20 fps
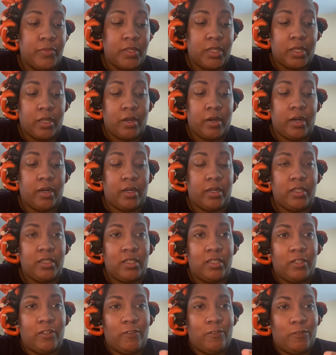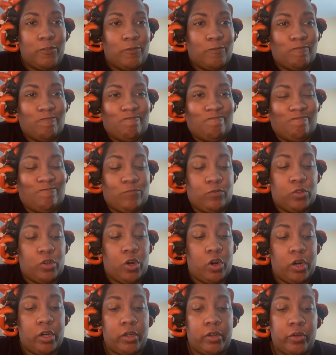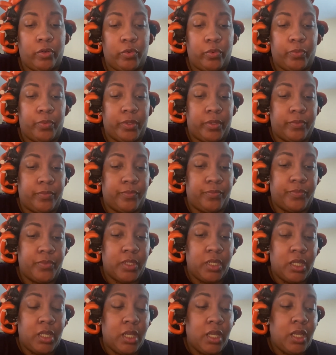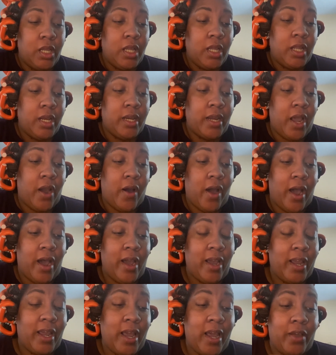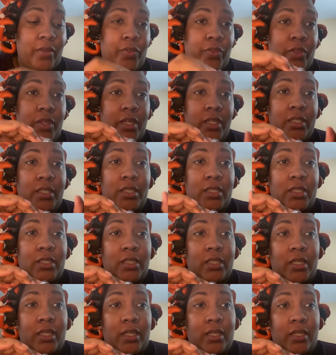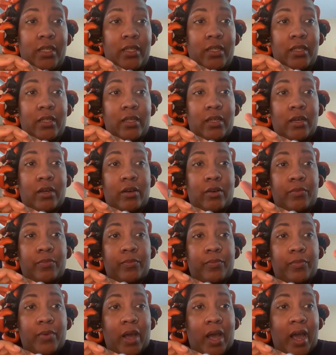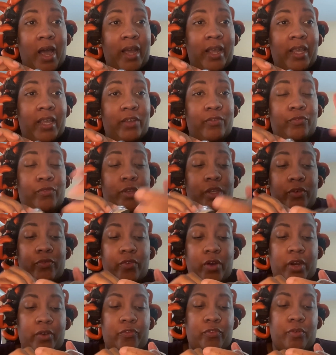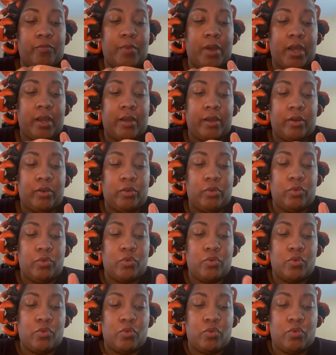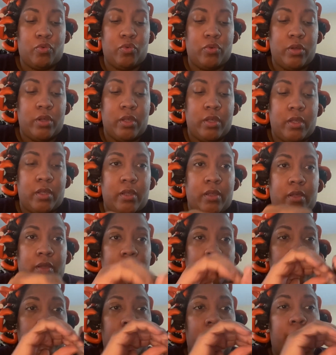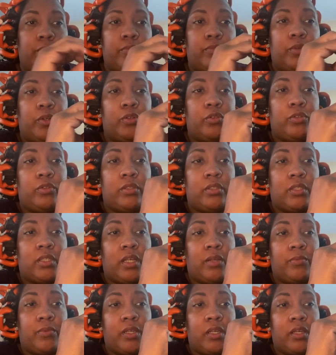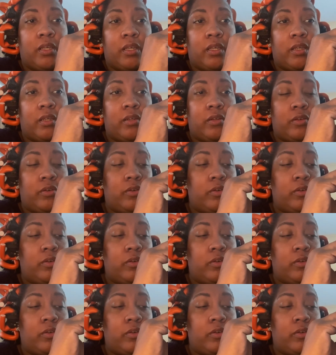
All right, and this is a little hard to open. Now, I got this Eye Envy right from my local, we're going to do the same thing again.